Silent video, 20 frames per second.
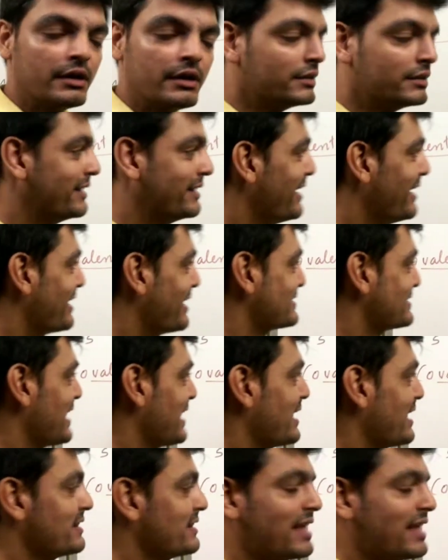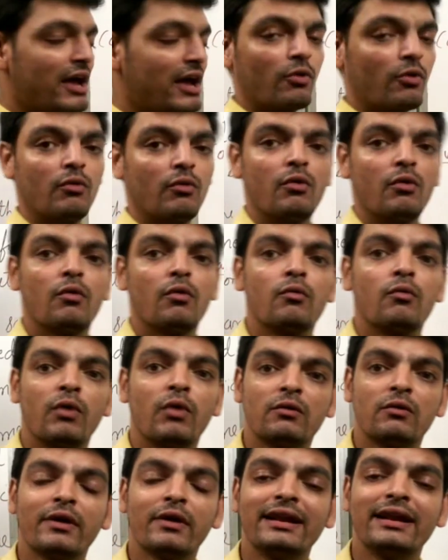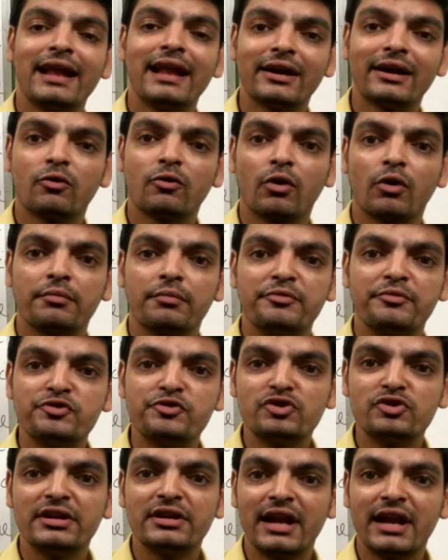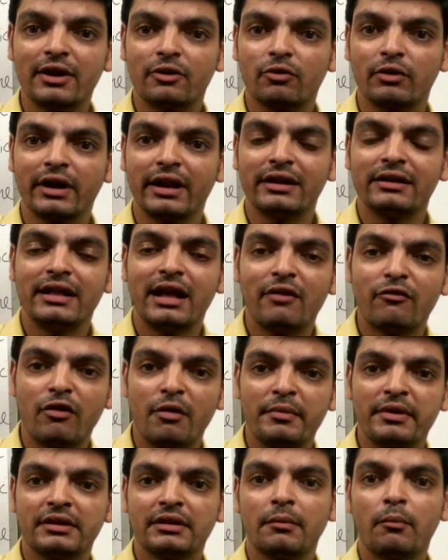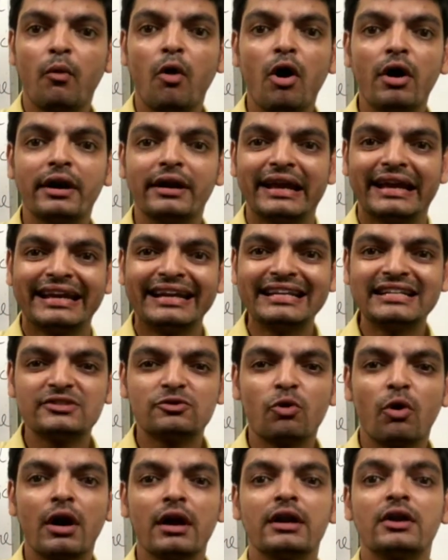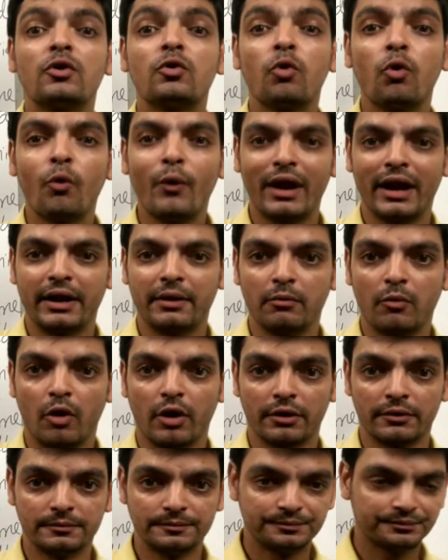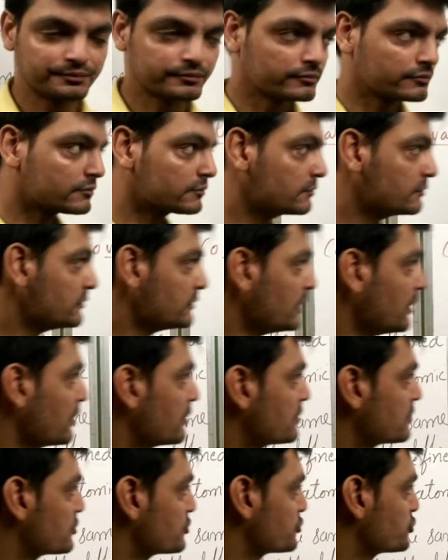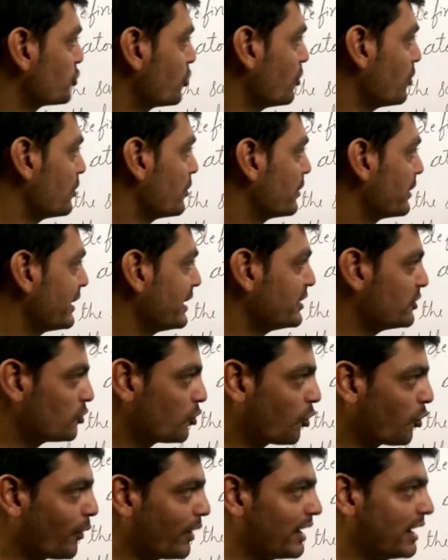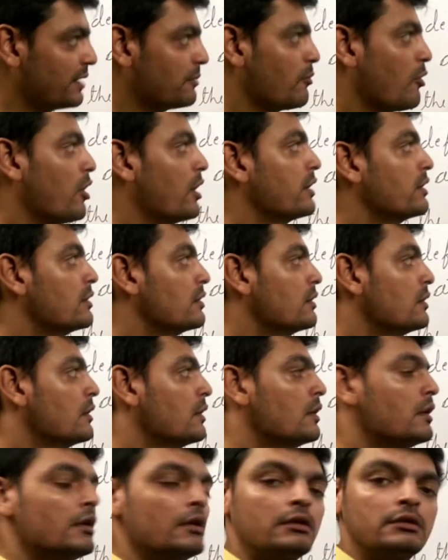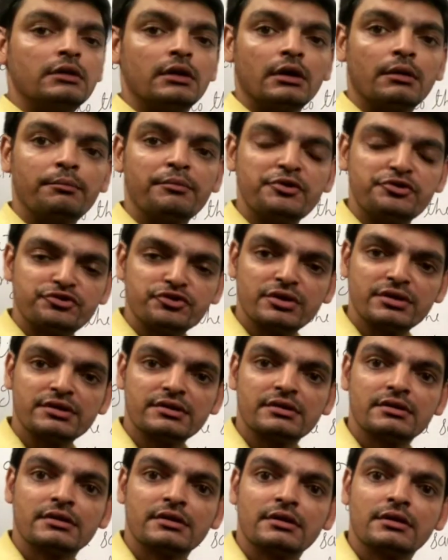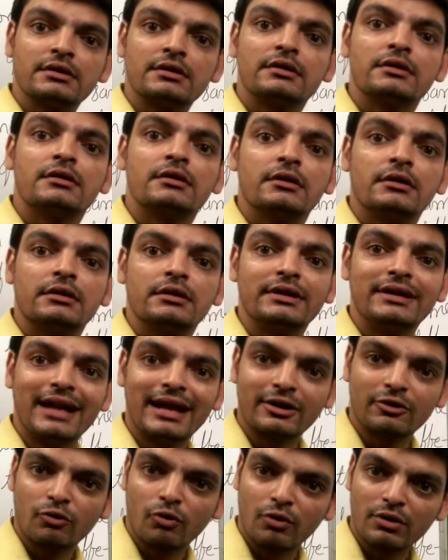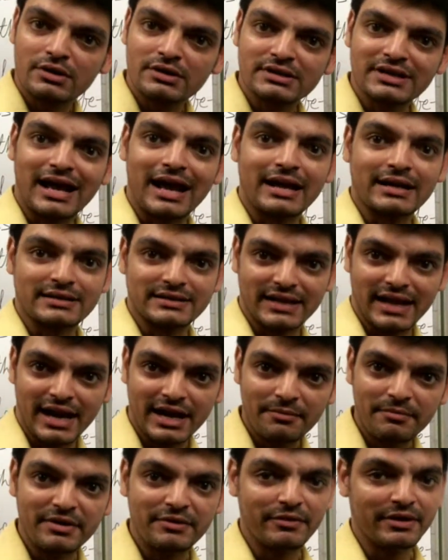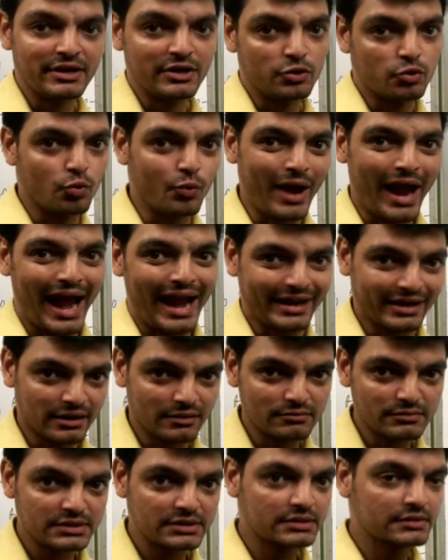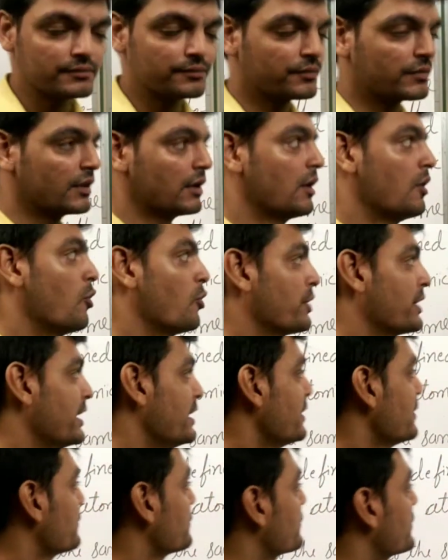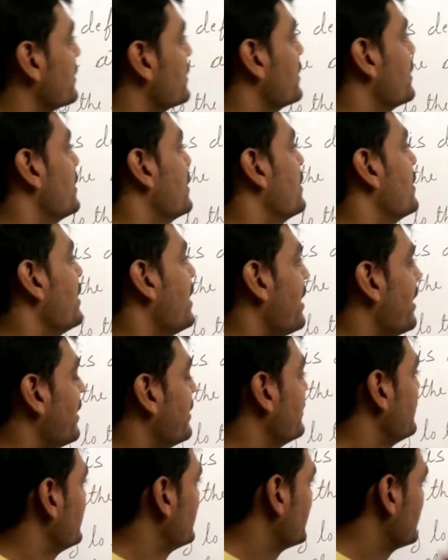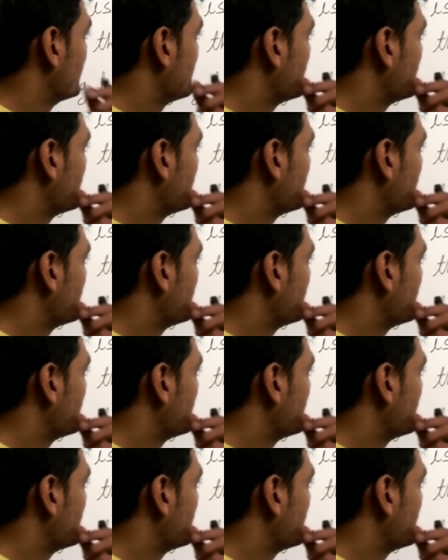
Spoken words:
they are sharing their one electron, mutual electron, and they are forming the bond. It is called covalent bond. So in covalent bond the mutual electrons are shared between two atoms. Okay, and